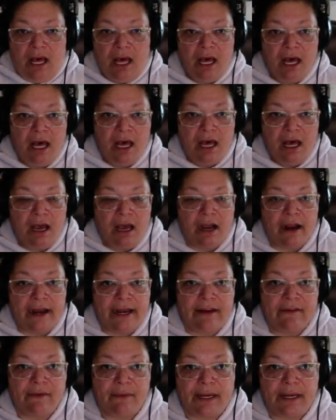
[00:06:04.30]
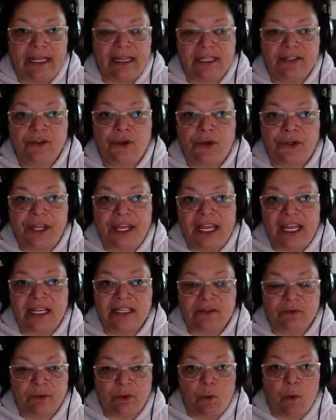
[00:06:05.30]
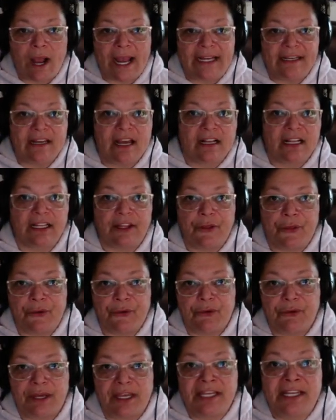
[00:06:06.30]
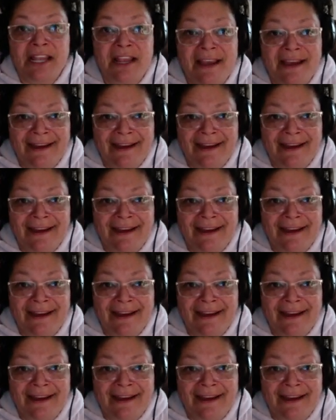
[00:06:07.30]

All right, everybody, let's hold hands and we'll white knuckle it through this.